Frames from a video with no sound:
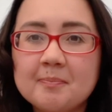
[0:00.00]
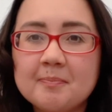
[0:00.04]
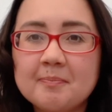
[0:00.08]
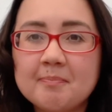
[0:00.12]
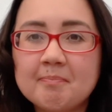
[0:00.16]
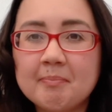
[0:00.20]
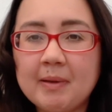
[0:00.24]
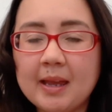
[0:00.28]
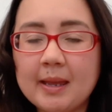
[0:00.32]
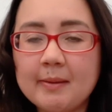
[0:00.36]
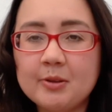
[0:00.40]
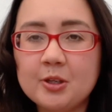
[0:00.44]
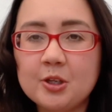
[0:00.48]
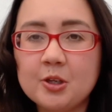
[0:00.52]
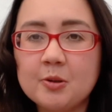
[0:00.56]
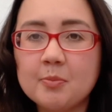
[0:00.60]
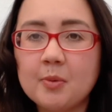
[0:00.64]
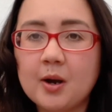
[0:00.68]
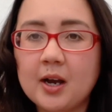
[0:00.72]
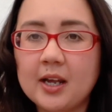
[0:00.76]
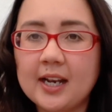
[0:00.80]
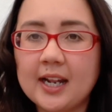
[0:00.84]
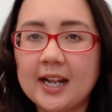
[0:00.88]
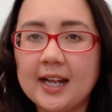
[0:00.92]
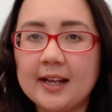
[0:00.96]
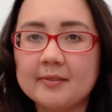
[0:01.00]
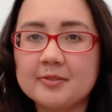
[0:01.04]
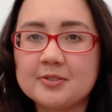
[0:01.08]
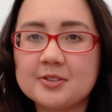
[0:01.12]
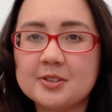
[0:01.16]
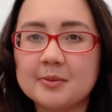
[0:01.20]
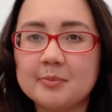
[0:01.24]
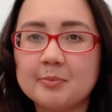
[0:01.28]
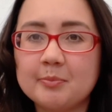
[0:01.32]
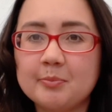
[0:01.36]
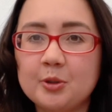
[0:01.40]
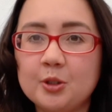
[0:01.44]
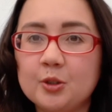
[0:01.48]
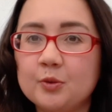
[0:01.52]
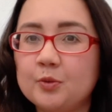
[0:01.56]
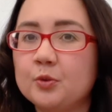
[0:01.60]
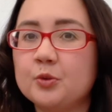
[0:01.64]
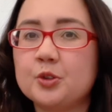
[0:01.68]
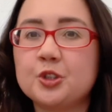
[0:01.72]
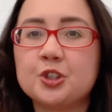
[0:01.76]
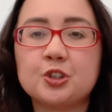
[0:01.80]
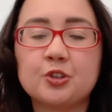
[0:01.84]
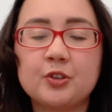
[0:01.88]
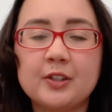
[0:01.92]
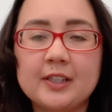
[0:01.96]
Maybe you might have some beautiful
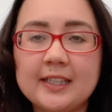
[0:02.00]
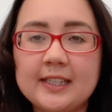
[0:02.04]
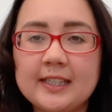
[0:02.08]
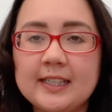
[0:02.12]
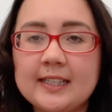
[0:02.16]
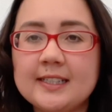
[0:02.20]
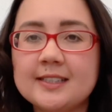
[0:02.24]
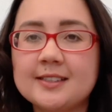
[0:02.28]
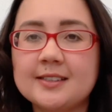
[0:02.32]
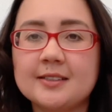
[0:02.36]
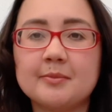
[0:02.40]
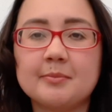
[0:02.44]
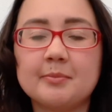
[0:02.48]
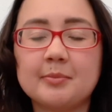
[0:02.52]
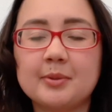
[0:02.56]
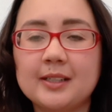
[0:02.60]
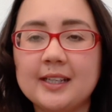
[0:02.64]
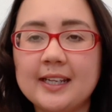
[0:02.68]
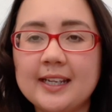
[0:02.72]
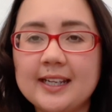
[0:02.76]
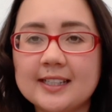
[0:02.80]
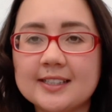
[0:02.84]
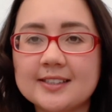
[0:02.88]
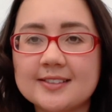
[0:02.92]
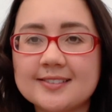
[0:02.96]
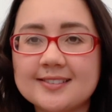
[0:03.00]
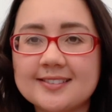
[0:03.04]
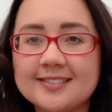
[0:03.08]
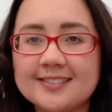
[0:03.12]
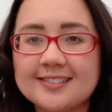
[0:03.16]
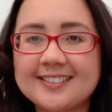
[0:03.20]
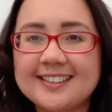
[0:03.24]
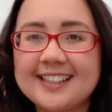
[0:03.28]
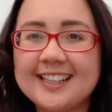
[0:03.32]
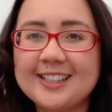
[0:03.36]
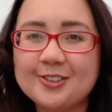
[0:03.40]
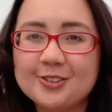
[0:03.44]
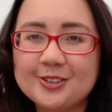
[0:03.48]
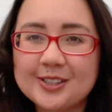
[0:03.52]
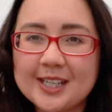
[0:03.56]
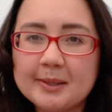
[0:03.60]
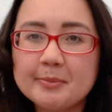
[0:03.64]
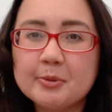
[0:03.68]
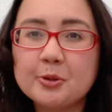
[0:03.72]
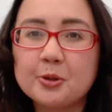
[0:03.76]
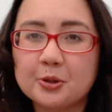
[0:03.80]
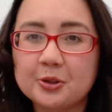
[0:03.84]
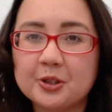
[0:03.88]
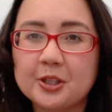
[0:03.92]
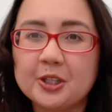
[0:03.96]
trees and plants in your
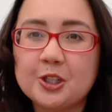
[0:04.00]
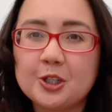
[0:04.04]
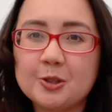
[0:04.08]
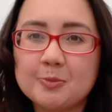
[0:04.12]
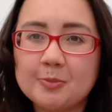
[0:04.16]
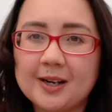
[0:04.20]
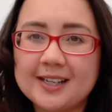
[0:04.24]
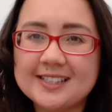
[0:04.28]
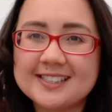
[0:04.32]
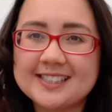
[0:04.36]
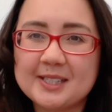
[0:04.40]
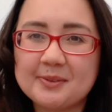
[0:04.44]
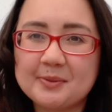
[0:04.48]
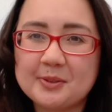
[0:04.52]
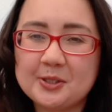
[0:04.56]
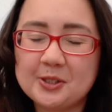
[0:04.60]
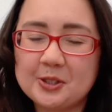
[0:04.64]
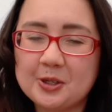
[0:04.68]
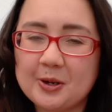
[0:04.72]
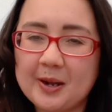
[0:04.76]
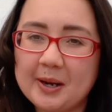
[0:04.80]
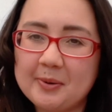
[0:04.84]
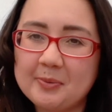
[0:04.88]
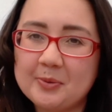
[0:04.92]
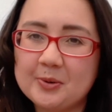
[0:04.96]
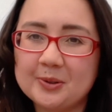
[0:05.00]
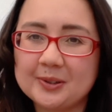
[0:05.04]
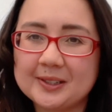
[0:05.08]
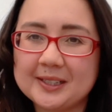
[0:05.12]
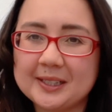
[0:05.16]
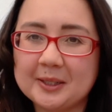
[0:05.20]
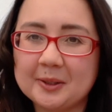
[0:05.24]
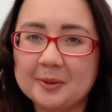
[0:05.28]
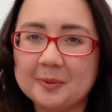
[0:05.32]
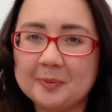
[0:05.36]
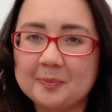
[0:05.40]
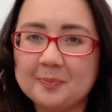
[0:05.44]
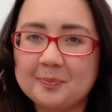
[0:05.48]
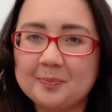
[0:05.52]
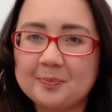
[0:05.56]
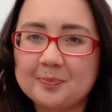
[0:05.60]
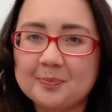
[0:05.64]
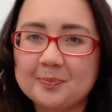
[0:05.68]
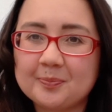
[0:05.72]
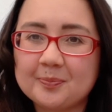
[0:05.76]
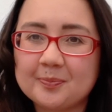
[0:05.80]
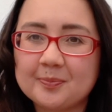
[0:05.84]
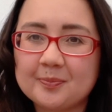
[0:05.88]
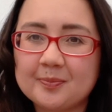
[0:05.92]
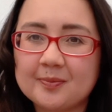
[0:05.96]
neighbourhood that you might see when you go out walking.
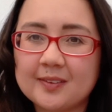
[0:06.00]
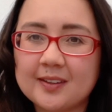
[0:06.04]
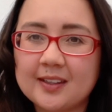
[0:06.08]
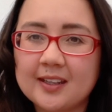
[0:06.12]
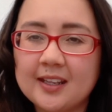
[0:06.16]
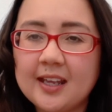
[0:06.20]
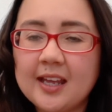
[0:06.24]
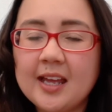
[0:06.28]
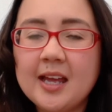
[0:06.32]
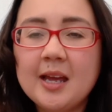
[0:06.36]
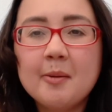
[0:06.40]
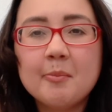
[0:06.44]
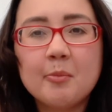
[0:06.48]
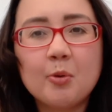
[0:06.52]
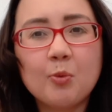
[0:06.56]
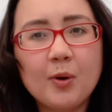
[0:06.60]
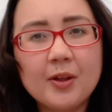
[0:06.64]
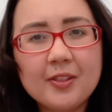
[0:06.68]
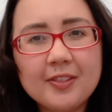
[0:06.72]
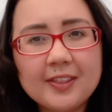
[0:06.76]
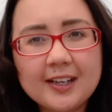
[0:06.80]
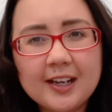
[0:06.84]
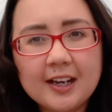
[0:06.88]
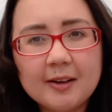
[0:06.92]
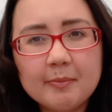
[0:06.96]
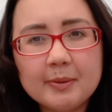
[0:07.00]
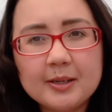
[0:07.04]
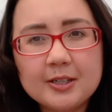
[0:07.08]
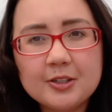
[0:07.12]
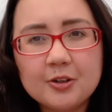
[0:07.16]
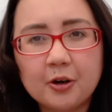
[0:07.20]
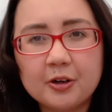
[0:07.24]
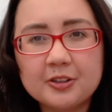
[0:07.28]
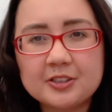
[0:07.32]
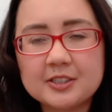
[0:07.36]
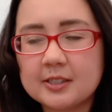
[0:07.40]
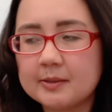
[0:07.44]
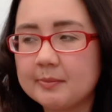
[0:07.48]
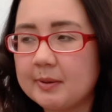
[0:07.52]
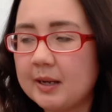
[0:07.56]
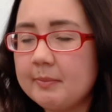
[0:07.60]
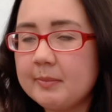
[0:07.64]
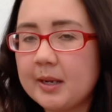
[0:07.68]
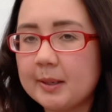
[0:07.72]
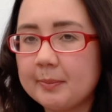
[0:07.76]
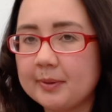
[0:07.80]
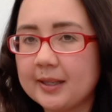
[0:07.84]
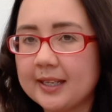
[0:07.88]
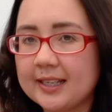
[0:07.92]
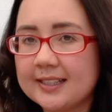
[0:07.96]
But one thing I've been noticing about my
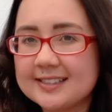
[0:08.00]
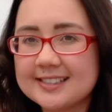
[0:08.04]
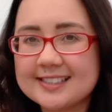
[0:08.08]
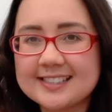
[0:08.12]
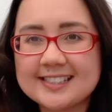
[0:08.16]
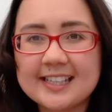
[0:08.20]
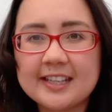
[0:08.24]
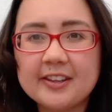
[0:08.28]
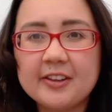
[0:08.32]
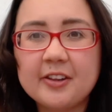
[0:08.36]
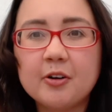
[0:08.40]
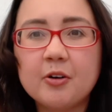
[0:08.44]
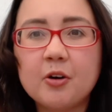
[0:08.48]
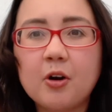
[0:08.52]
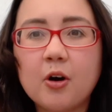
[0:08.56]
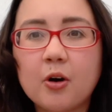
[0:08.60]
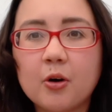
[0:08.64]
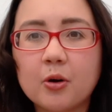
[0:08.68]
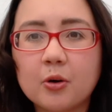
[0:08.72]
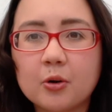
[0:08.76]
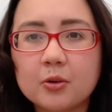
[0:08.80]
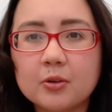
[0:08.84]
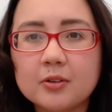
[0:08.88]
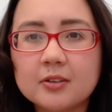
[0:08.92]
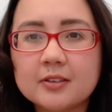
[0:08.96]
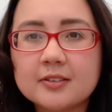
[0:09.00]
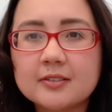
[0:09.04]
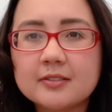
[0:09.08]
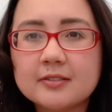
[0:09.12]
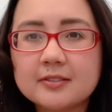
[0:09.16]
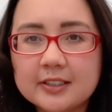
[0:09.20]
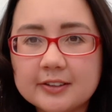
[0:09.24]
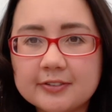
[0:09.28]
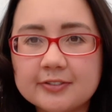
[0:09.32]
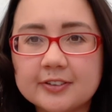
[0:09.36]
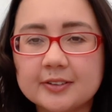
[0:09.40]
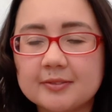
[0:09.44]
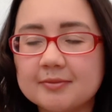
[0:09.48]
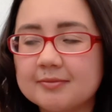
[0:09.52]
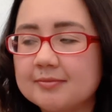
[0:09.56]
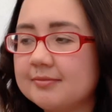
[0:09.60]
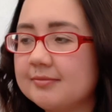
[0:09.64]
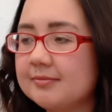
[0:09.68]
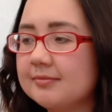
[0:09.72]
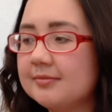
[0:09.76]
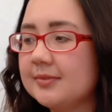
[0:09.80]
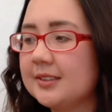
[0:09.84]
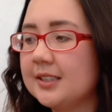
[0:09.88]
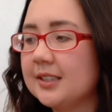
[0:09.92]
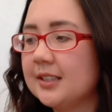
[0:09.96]
plants is that they're all different.
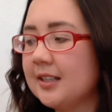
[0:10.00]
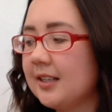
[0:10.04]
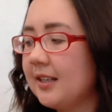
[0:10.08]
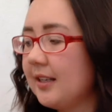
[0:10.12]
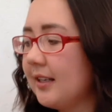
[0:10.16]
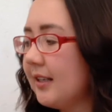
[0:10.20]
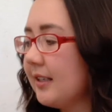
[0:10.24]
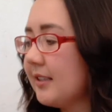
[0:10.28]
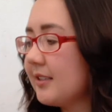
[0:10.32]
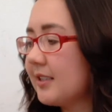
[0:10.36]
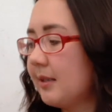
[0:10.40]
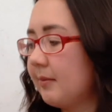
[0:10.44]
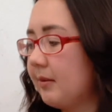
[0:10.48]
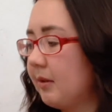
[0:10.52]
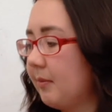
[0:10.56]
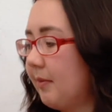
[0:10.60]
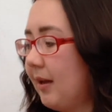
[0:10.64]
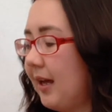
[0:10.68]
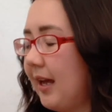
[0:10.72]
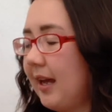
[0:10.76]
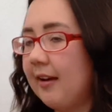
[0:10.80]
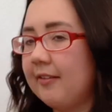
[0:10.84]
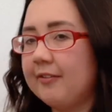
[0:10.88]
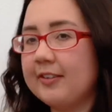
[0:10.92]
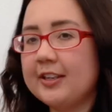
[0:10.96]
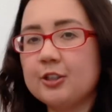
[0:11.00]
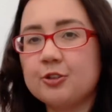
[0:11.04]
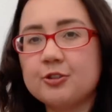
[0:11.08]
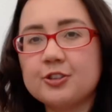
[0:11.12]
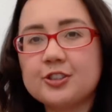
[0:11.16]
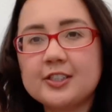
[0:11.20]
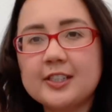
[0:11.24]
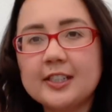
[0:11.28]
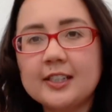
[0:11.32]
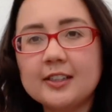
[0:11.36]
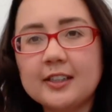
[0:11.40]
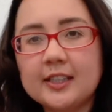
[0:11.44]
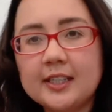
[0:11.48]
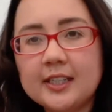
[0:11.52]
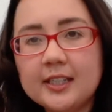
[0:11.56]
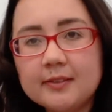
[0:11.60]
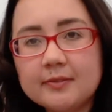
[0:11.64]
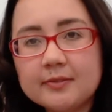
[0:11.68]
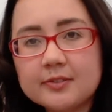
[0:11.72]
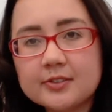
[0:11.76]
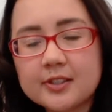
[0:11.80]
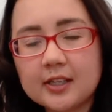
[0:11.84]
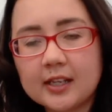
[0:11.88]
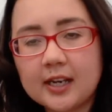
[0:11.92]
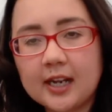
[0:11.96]
Some of them have interesting
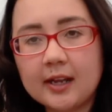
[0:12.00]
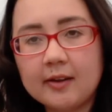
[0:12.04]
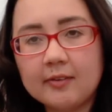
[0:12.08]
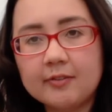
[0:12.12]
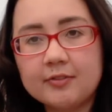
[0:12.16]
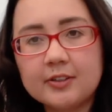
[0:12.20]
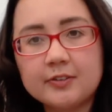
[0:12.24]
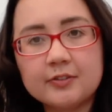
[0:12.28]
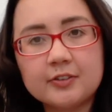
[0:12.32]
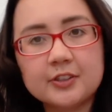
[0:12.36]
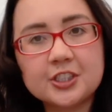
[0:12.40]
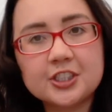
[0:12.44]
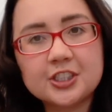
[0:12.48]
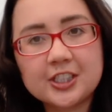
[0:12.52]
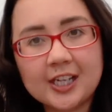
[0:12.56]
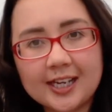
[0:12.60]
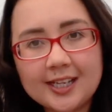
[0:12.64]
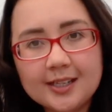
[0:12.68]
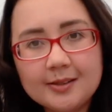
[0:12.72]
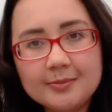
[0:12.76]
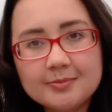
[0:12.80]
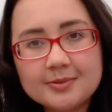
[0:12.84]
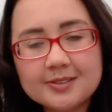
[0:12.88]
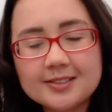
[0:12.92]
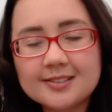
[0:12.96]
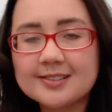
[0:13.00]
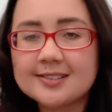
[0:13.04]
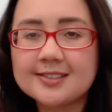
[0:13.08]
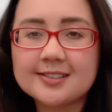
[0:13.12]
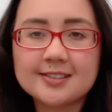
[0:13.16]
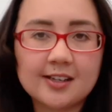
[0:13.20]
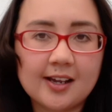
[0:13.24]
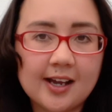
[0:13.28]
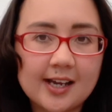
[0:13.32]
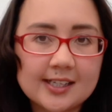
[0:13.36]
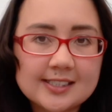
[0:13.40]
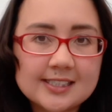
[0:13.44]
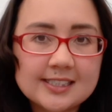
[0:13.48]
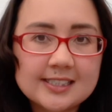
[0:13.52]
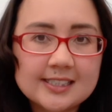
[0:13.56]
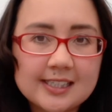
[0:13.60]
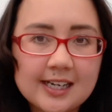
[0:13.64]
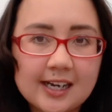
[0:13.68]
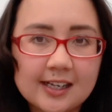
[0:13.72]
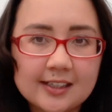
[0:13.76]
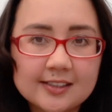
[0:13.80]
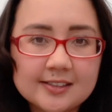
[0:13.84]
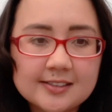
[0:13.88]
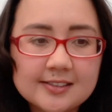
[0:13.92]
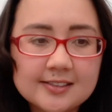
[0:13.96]
leaves that have different shapes and sizes and
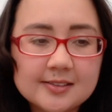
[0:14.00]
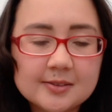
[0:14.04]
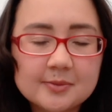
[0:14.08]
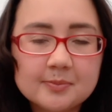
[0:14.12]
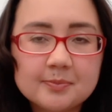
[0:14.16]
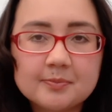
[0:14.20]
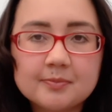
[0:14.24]
colours.